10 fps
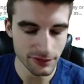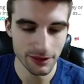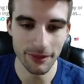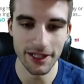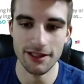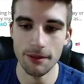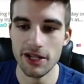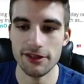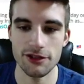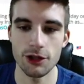by some
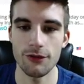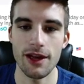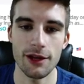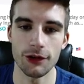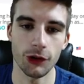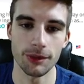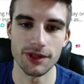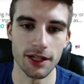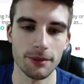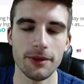chance there's no value that opens
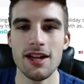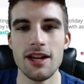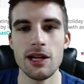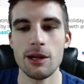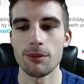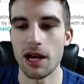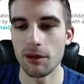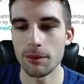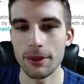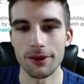up, probably
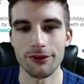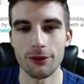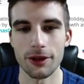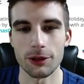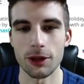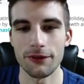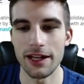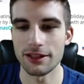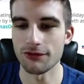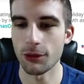won't be able to afford
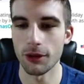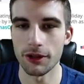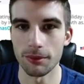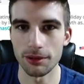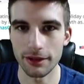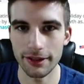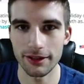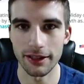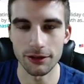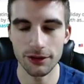12,400 player
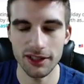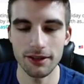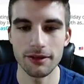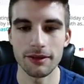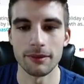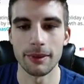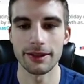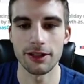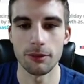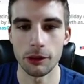like Luka. We might have
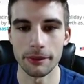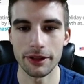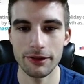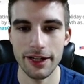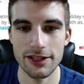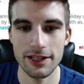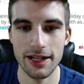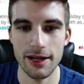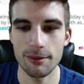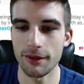to go more mid-range
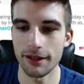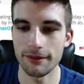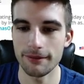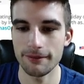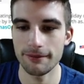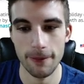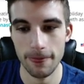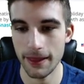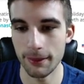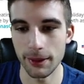today, but
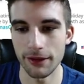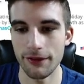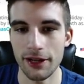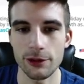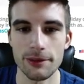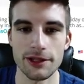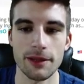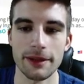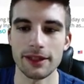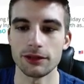I mean, if value opens
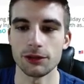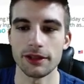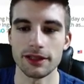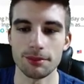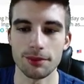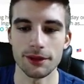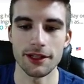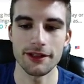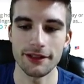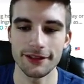up, I think Luka's a
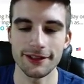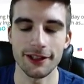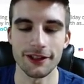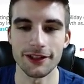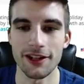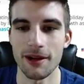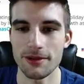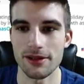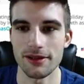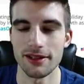pretty darn good
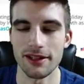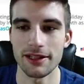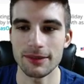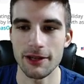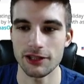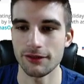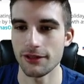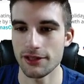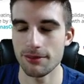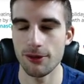option tonight, especially
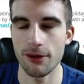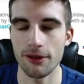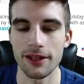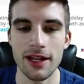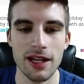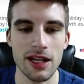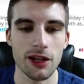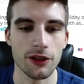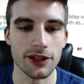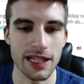versus Portland.
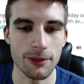This game